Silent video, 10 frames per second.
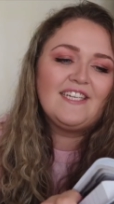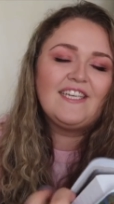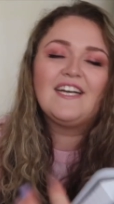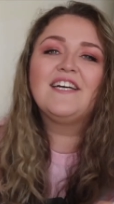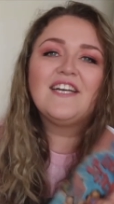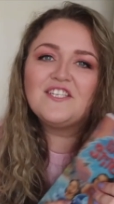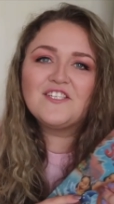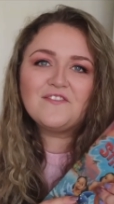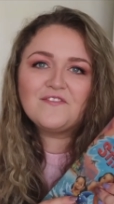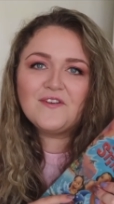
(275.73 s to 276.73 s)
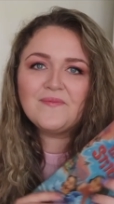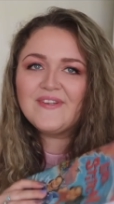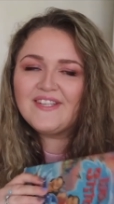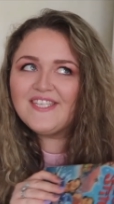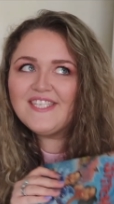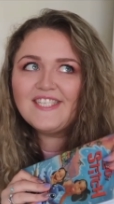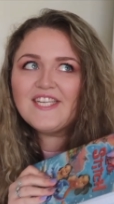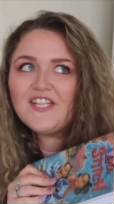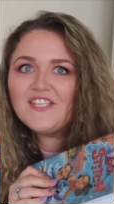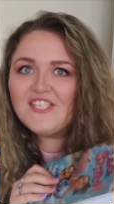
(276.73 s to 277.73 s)
yeah, I just love them. The
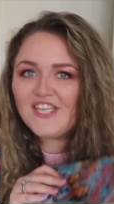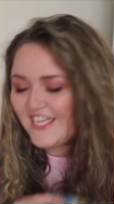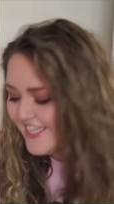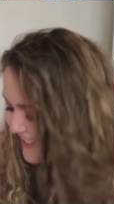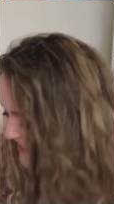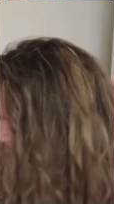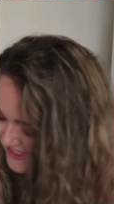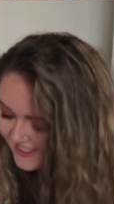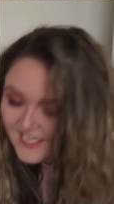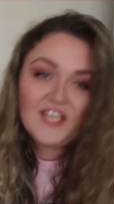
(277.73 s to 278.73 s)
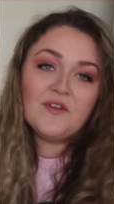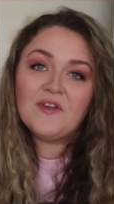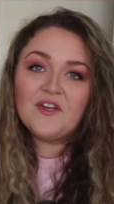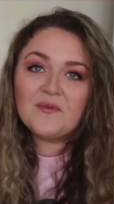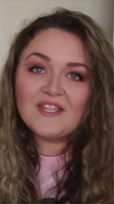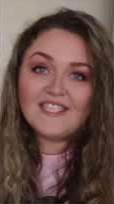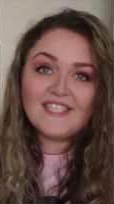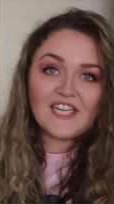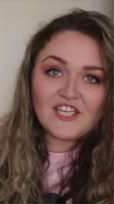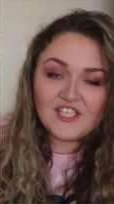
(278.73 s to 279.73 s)
nostalgia. Continuing with the
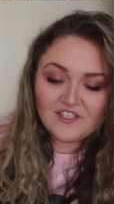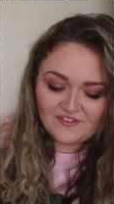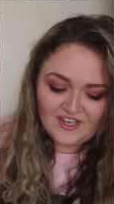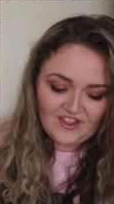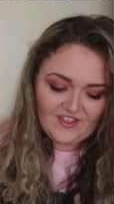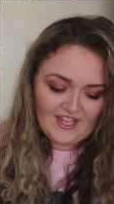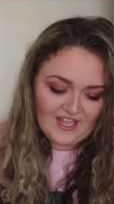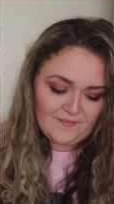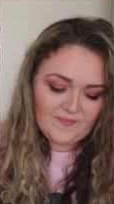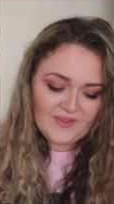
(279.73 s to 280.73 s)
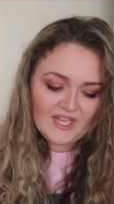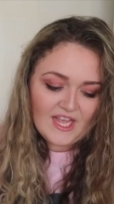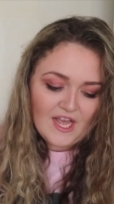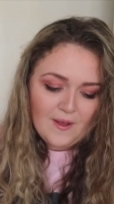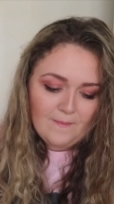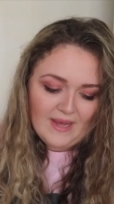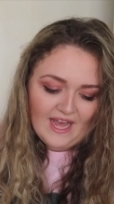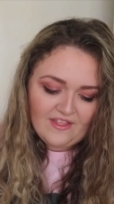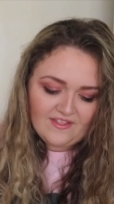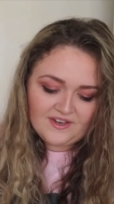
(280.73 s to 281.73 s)
stationery theme,
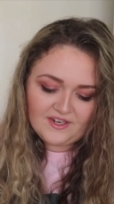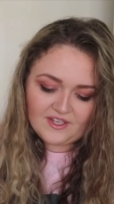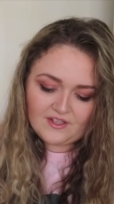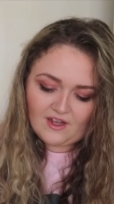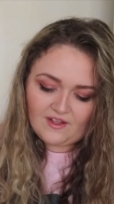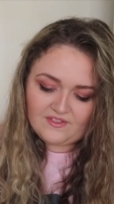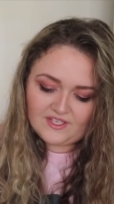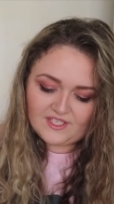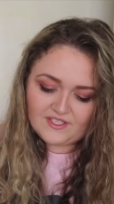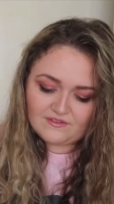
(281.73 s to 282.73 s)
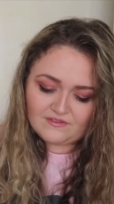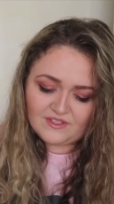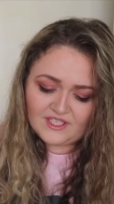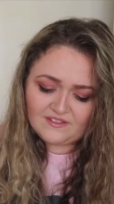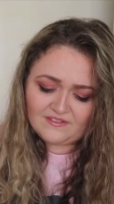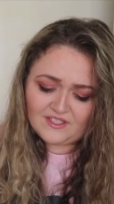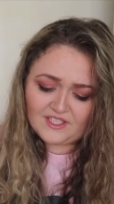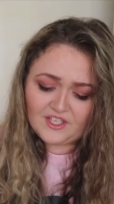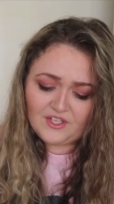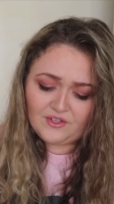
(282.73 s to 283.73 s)
Bethan got this really,
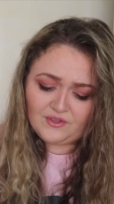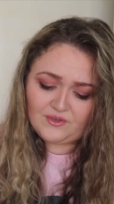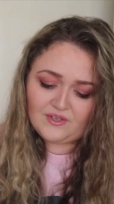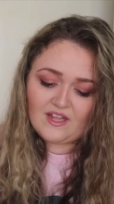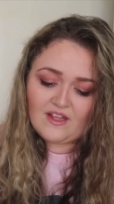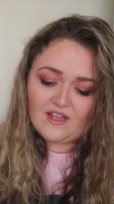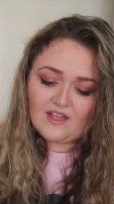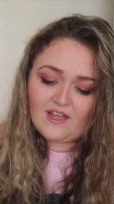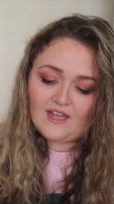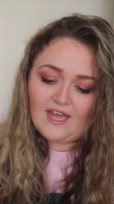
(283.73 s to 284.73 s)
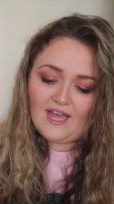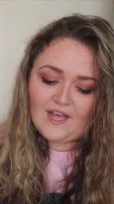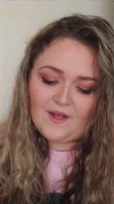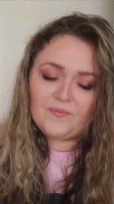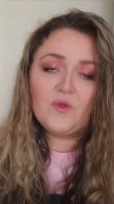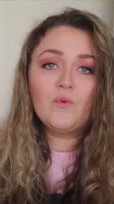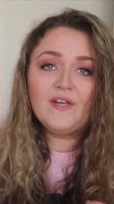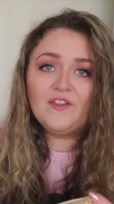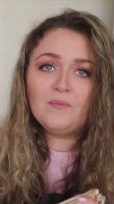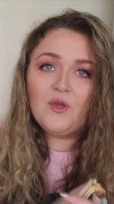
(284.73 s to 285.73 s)
really cute
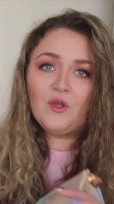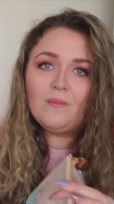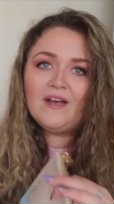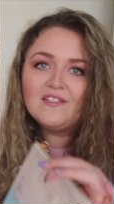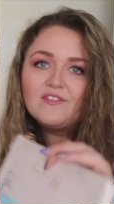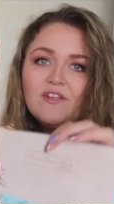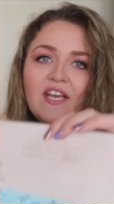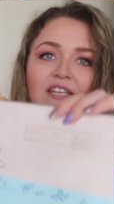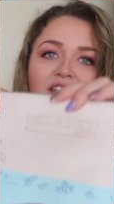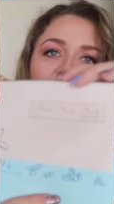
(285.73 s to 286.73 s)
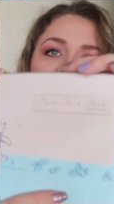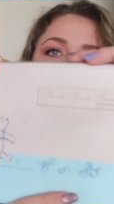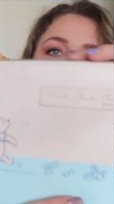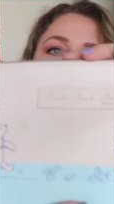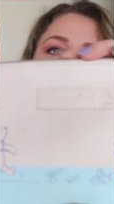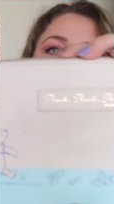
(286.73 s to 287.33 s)
Winnie the Pooh pencil case that they've just